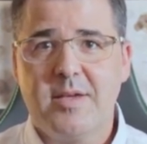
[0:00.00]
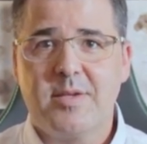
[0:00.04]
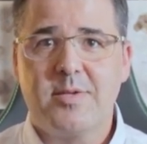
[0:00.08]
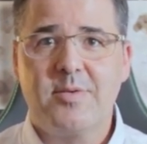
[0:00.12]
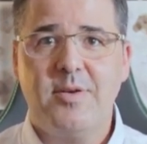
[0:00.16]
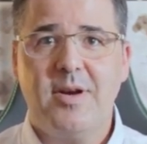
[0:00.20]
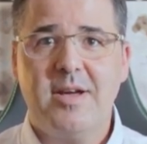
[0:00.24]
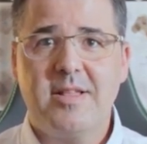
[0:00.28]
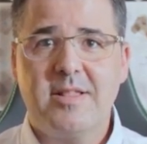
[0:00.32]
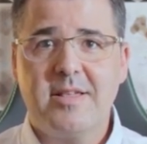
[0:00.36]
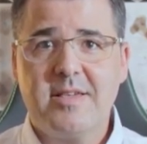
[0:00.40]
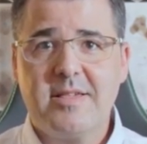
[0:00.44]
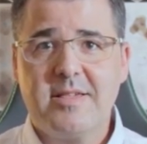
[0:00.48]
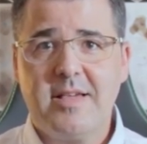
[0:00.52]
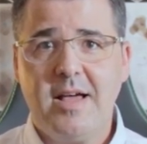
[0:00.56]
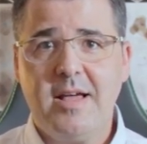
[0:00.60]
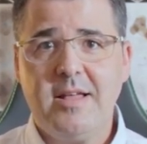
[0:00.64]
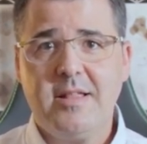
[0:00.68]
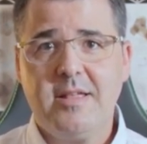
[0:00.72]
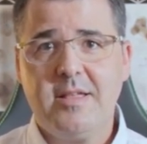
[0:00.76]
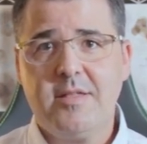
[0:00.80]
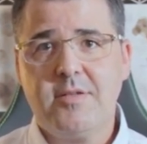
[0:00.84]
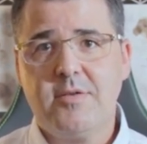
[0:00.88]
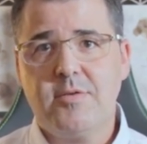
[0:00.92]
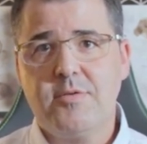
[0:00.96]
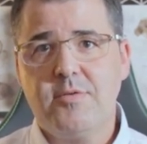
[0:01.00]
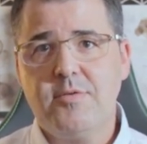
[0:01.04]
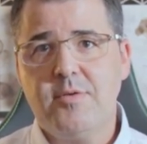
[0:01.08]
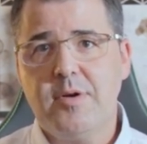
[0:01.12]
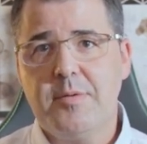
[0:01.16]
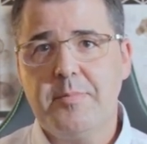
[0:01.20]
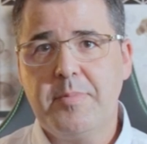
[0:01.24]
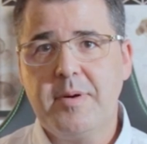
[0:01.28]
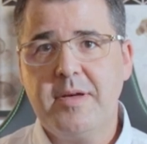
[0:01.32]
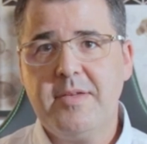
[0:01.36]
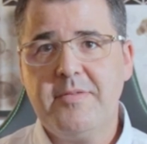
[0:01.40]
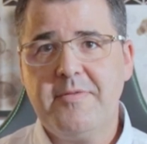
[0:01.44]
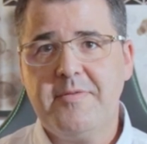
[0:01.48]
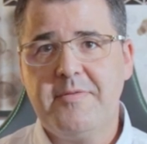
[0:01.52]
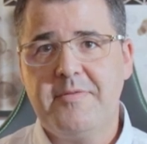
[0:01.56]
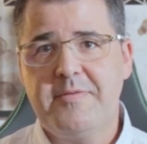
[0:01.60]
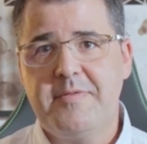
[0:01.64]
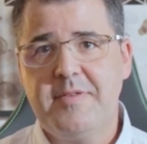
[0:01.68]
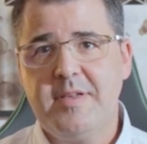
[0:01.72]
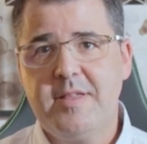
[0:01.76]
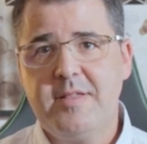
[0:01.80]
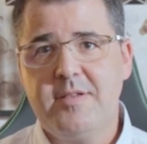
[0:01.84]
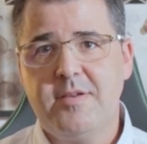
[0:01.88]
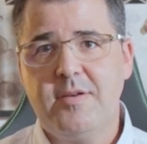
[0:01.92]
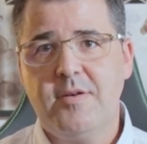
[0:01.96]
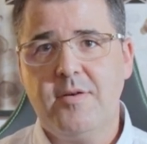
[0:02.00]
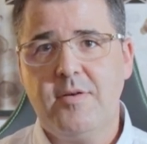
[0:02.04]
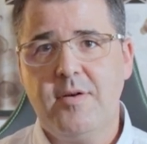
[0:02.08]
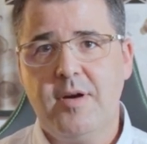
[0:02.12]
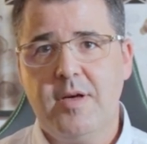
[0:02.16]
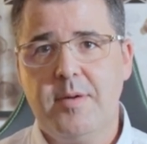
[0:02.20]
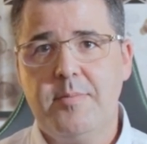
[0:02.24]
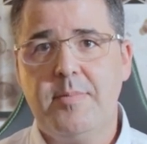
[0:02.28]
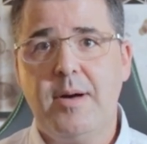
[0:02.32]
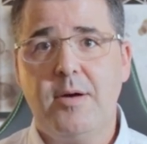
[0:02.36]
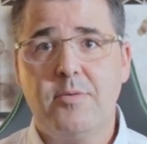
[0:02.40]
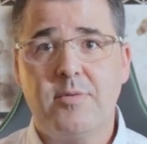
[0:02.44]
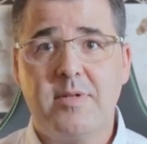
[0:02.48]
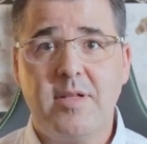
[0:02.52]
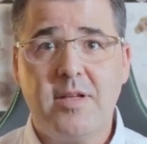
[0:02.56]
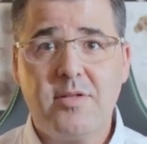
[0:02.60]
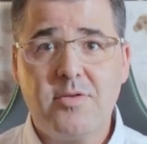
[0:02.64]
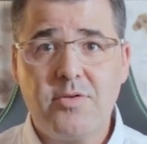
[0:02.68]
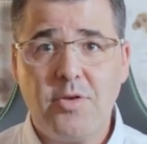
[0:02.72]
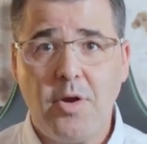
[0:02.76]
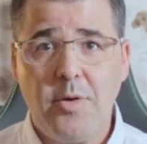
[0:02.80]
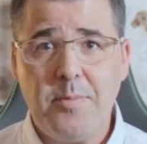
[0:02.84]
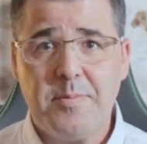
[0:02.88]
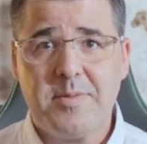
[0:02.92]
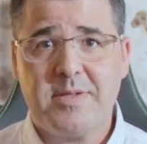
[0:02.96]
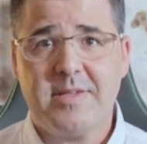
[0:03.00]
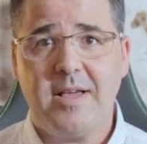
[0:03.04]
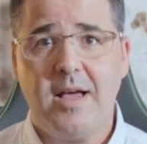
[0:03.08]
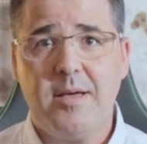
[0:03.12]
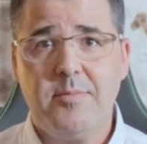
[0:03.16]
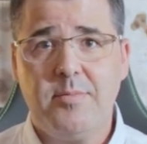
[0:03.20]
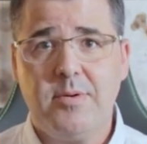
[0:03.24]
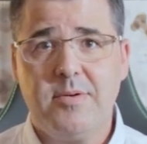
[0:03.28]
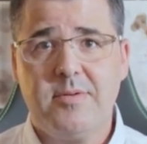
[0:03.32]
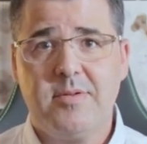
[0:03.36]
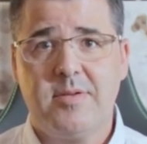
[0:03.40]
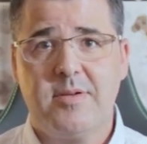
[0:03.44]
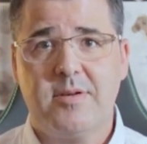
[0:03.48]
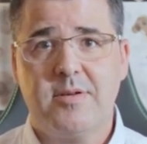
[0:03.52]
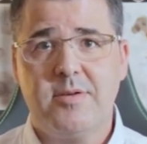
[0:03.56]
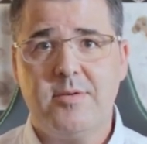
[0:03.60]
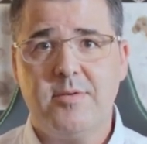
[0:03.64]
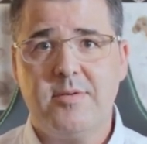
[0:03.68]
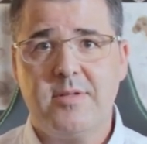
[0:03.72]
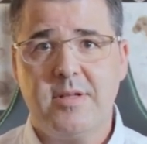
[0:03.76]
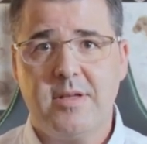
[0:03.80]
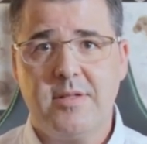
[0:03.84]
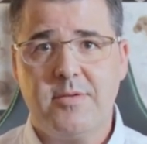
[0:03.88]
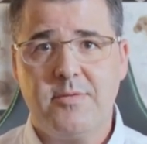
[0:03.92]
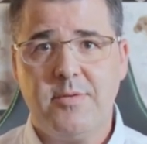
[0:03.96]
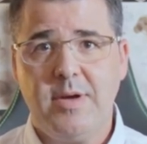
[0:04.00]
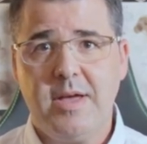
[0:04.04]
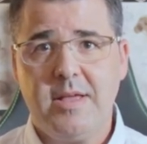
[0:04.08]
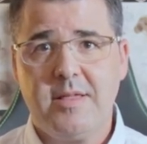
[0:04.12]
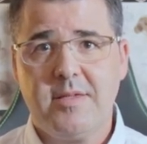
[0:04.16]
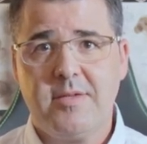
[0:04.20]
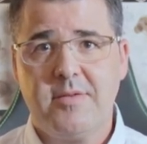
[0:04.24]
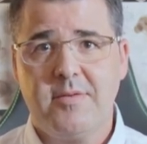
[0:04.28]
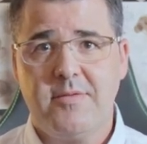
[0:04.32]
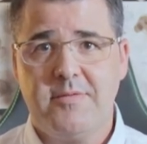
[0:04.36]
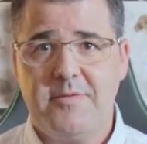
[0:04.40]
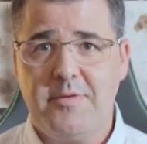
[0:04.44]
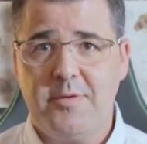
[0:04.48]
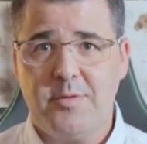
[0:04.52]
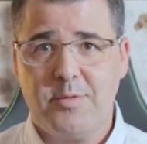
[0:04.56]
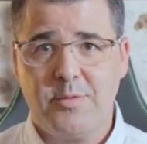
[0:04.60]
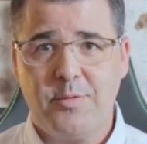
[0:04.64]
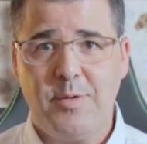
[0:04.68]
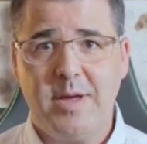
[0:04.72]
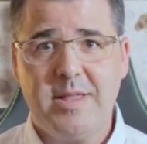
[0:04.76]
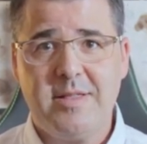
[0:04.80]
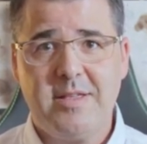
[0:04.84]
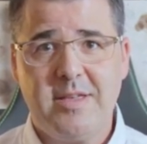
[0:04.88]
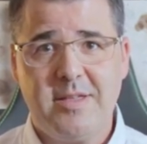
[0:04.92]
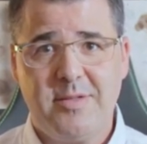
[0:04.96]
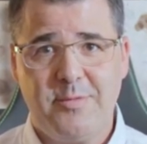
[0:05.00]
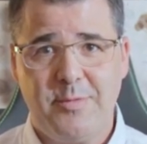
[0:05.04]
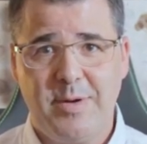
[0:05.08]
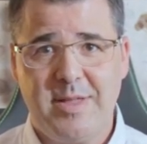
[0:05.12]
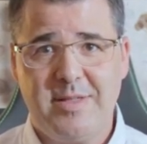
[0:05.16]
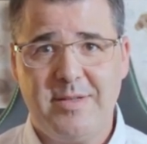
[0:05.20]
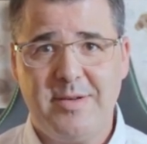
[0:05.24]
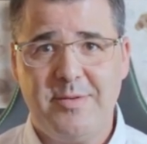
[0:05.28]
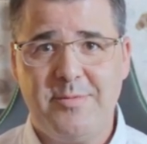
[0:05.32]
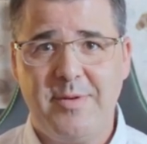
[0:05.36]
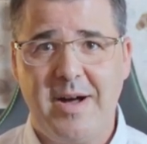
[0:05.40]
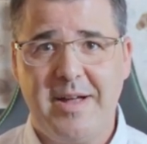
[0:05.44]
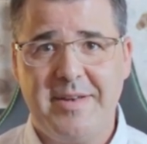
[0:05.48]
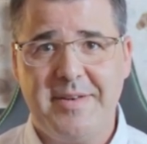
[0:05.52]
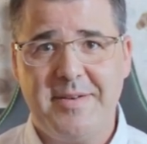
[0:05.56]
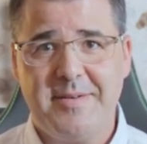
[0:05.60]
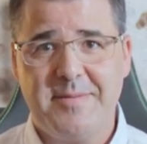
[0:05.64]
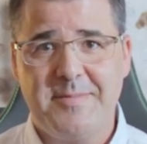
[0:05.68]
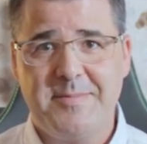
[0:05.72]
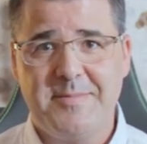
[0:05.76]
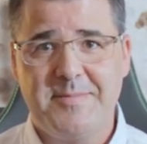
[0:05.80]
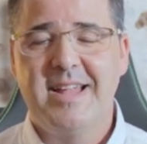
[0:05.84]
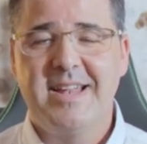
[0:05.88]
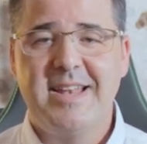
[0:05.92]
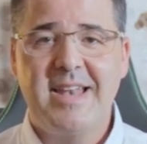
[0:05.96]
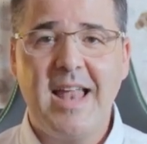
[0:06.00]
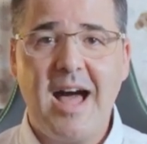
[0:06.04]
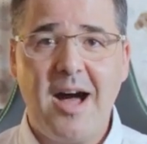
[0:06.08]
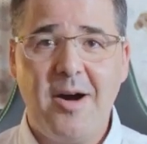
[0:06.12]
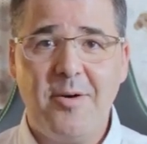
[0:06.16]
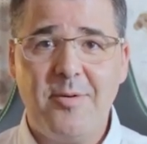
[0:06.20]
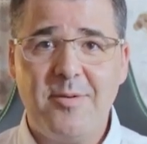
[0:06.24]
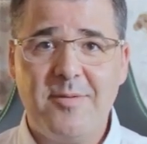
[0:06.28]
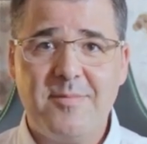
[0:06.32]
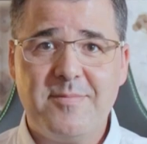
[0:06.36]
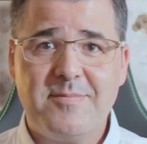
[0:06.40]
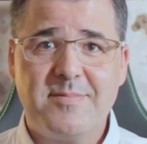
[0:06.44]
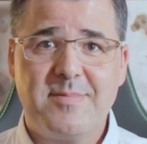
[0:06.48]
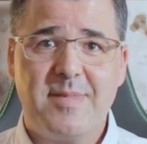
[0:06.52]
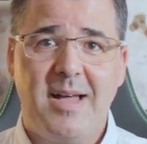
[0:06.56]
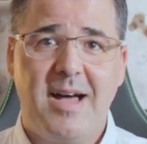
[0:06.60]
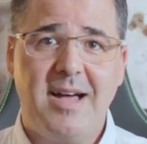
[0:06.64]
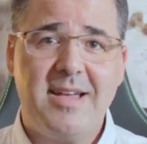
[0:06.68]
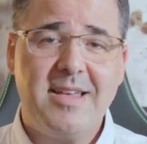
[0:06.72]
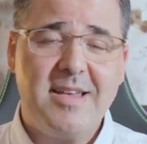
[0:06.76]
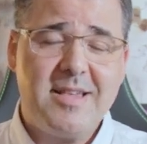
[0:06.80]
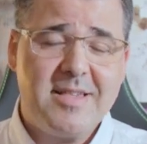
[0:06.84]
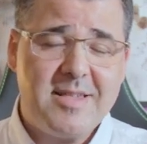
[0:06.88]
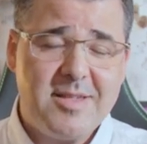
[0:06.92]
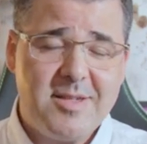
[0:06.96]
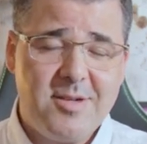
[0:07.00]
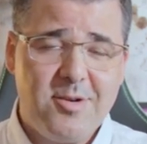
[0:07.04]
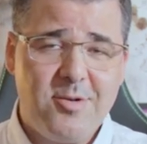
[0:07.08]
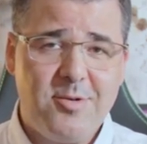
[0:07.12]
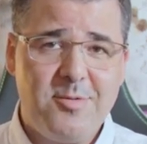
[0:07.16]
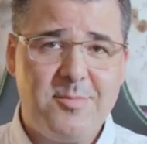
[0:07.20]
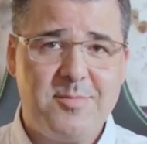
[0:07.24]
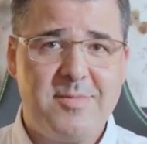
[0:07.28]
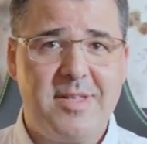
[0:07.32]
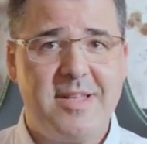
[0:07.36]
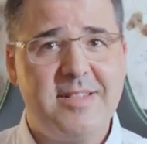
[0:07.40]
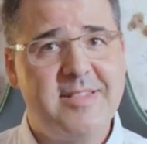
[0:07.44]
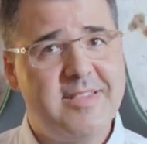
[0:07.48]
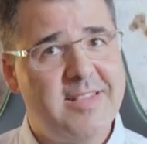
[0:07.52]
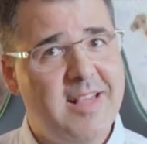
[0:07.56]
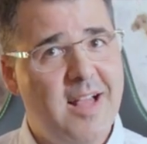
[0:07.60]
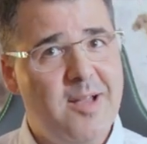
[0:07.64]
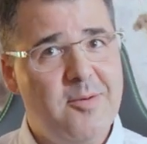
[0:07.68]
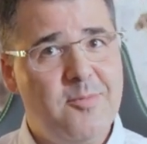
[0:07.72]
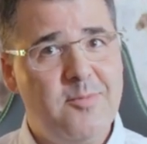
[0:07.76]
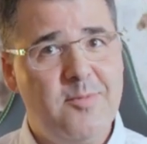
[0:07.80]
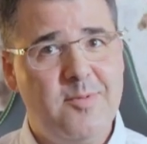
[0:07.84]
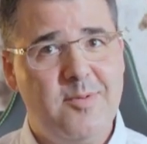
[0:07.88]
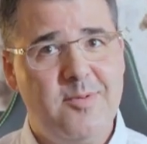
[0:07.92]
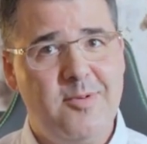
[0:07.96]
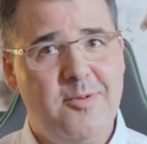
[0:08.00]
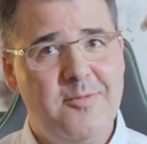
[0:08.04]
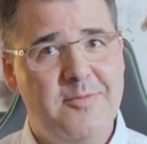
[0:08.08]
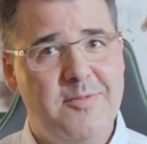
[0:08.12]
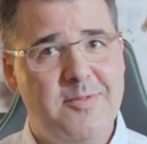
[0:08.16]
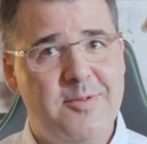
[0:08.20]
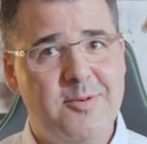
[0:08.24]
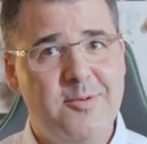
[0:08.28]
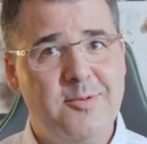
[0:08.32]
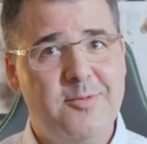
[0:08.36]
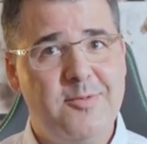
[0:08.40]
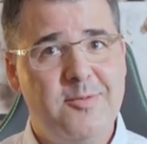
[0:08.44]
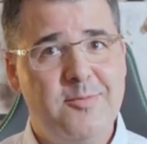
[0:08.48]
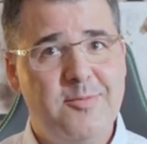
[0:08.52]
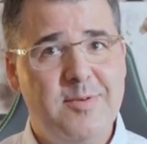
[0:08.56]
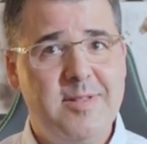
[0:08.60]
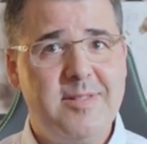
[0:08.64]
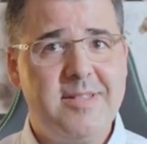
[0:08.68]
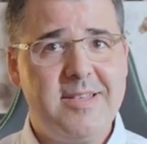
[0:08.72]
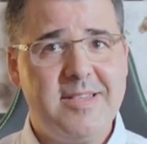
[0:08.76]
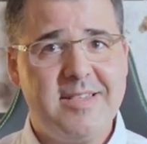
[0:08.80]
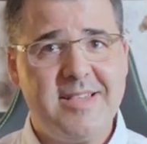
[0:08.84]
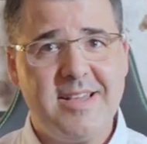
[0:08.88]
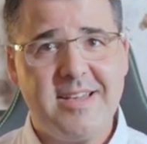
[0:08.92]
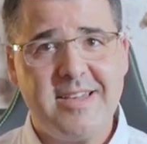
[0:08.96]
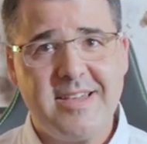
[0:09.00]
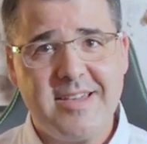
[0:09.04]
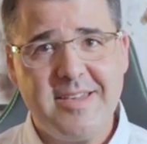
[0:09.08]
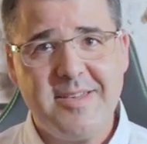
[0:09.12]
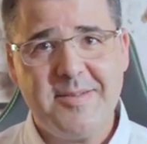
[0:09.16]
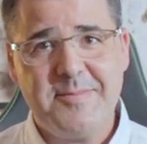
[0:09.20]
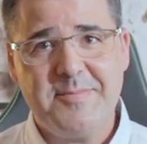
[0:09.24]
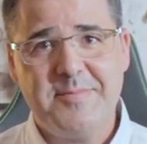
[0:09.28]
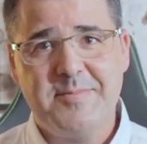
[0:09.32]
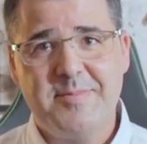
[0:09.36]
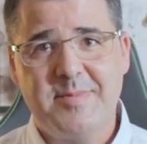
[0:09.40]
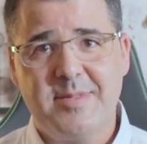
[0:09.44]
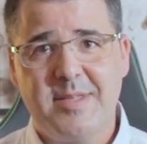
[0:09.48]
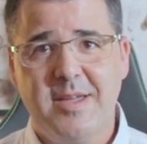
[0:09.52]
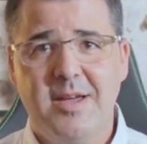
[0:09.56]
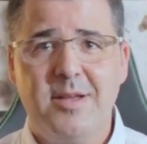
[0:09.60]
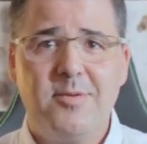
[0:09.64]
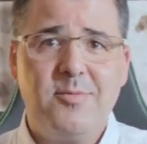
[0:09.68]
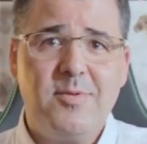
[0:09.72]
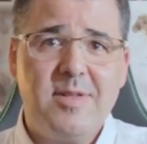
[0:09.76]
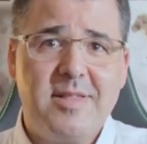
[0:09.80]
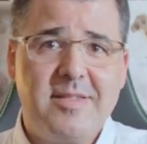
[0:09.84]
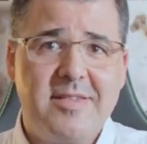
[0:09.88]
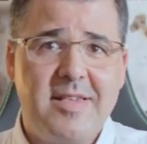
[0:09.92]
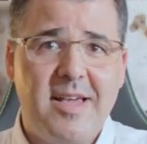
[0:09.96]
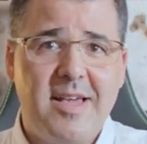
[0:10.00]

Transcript: So I decided to do a brief video about the top cybersecurity threats for 2021. Now, I assume that some of you will disagree and will